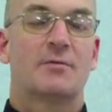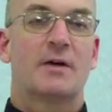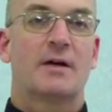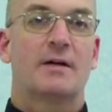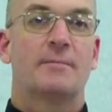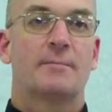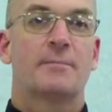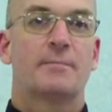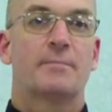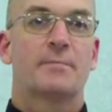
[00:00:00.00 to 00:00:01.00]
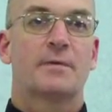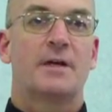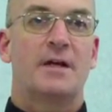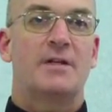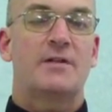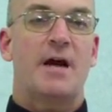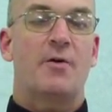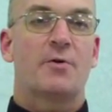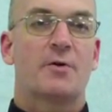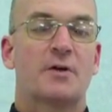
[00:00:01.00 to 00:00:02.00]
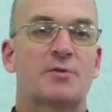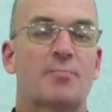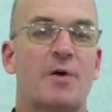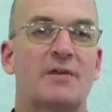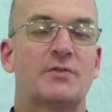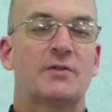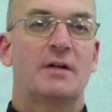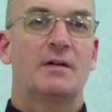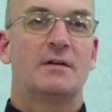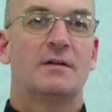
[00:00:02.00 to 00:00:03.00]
Okay, it's how they're expressing